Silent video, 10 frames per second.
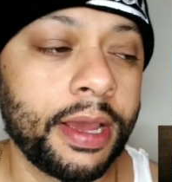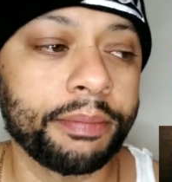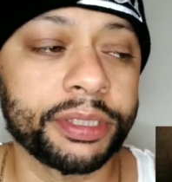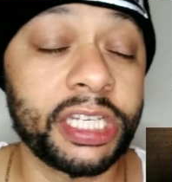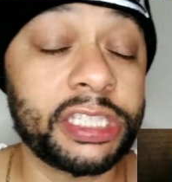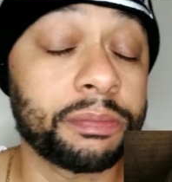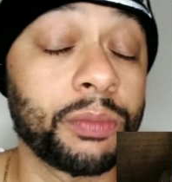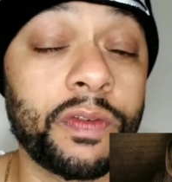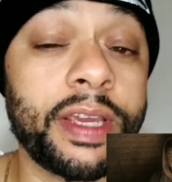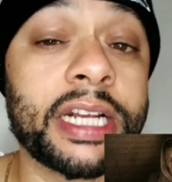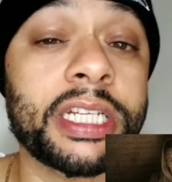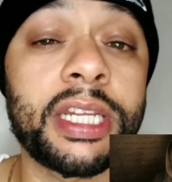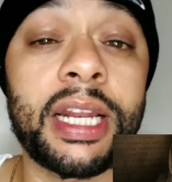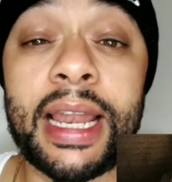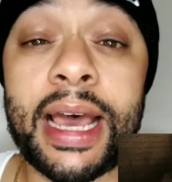But this movie actually
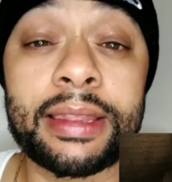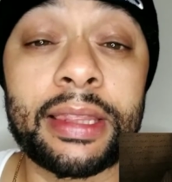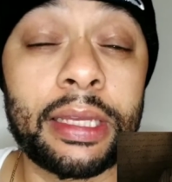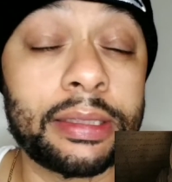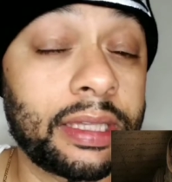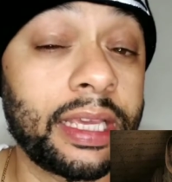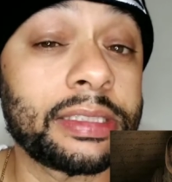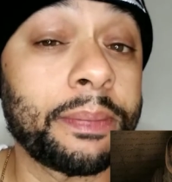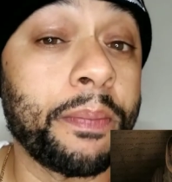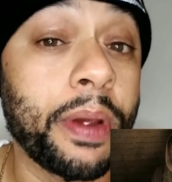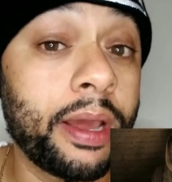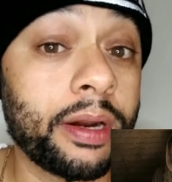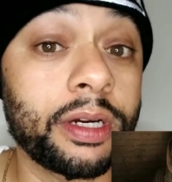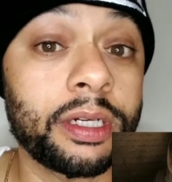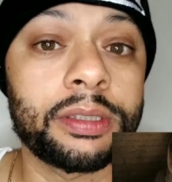did a lot of things
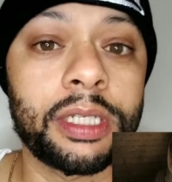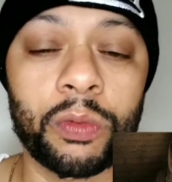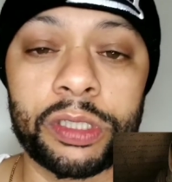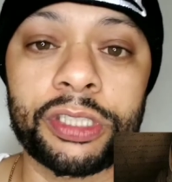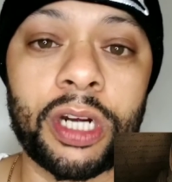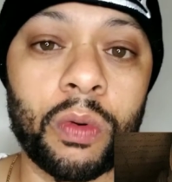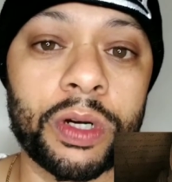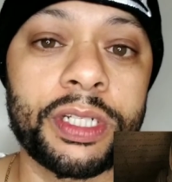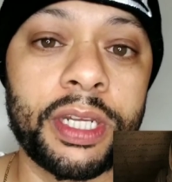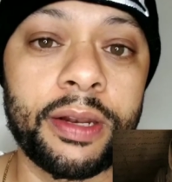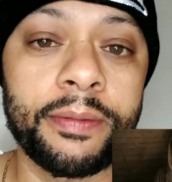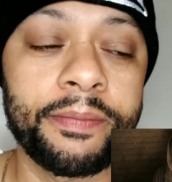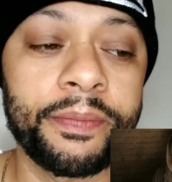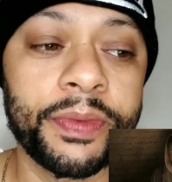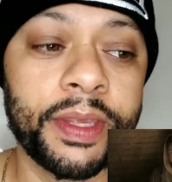better than what Star Wars
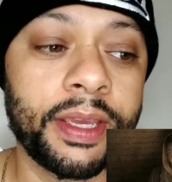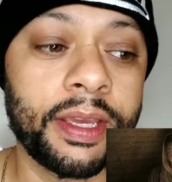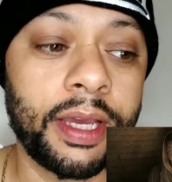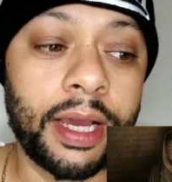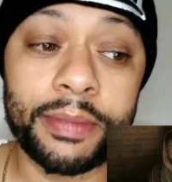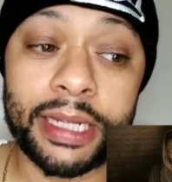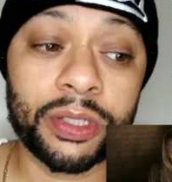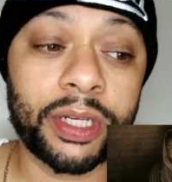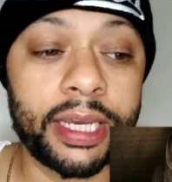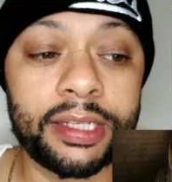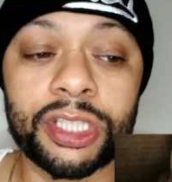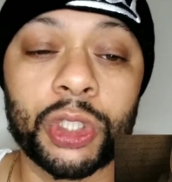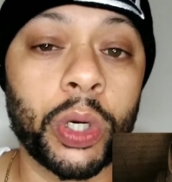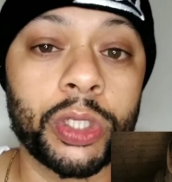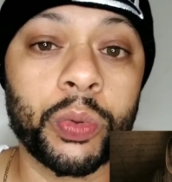did. That's okay, this is
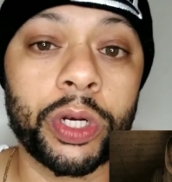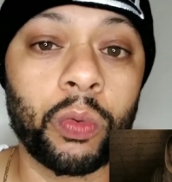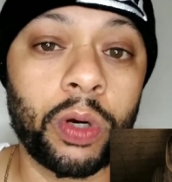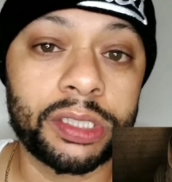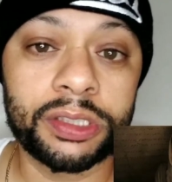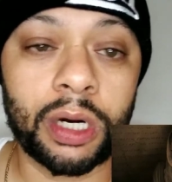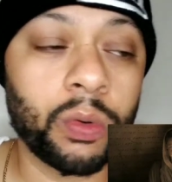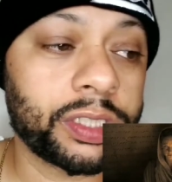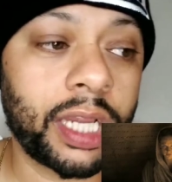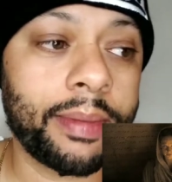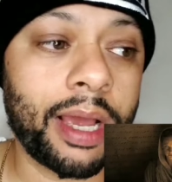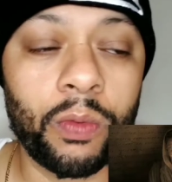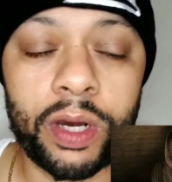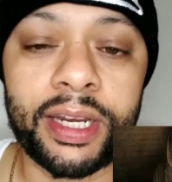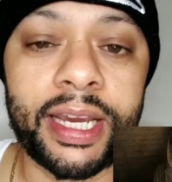2021. Star Wars came out,
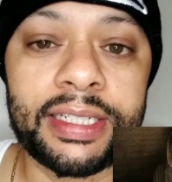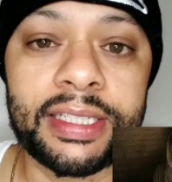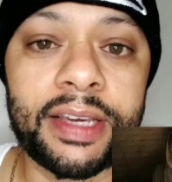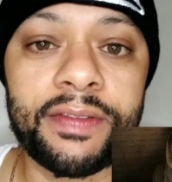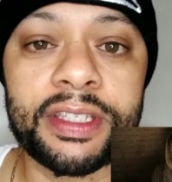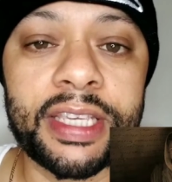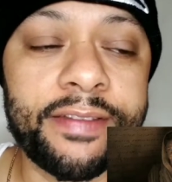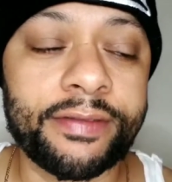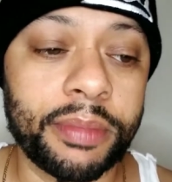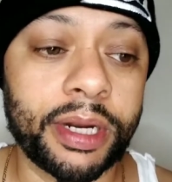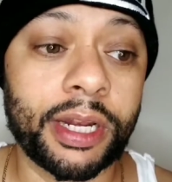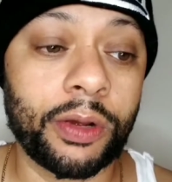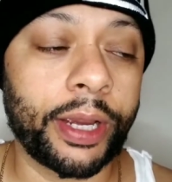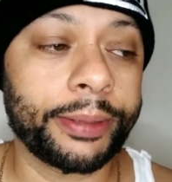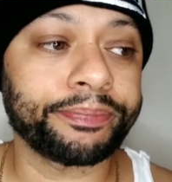1977? But anyway,